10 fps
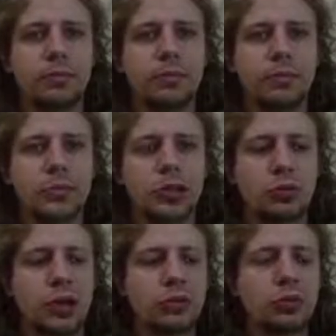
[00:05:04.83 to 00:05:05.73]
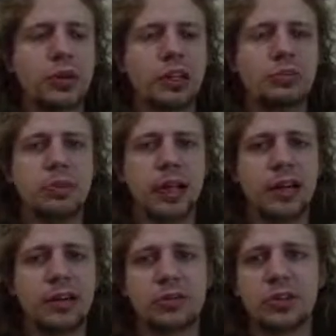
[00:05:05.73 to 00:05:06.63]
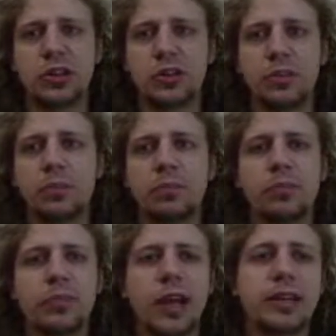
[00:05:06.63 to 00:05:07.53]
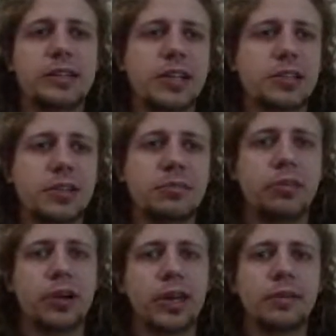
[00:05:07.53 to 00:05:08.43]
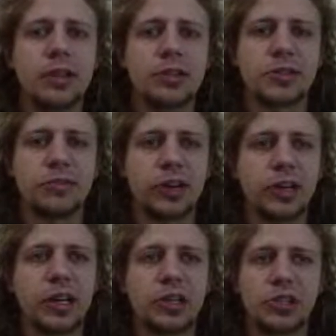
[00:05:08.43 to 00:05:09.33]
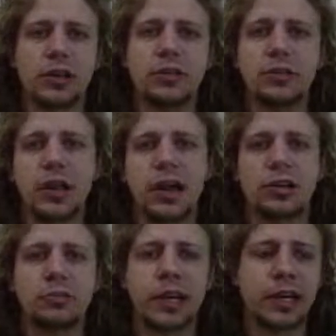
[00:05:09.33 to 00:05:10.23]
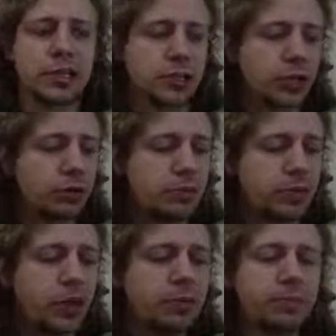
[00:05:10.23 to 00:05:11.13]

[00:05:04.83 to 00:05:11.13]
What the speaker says: So whatever opening you play, you have to know at least at some point in some variation, how to play an isolated queen pawn.